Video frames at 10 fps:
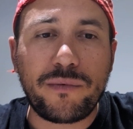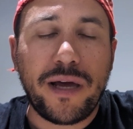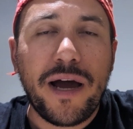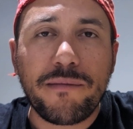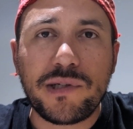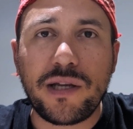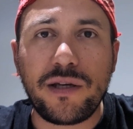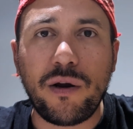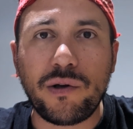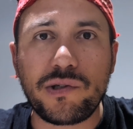times that
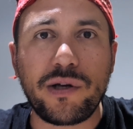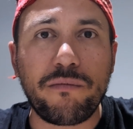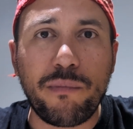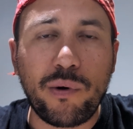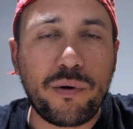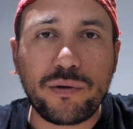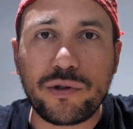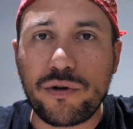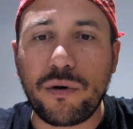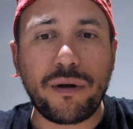he lost the ball
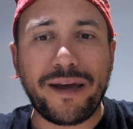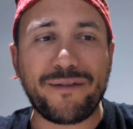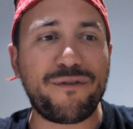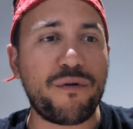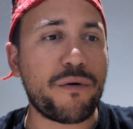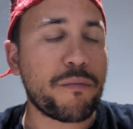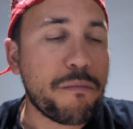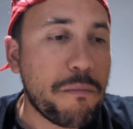control, like for